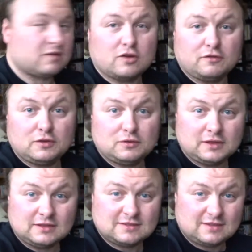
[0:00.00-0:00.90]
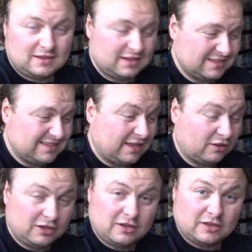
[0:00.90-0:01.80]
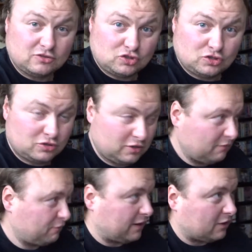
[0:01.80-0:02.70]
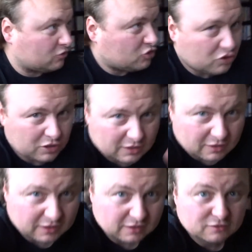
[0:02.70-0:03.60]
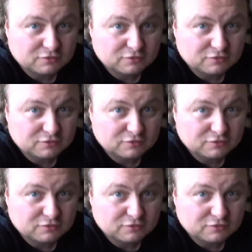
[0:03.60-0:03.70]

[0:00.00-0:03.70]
Got a few things to tell you and show you. In fact, I'll show you the things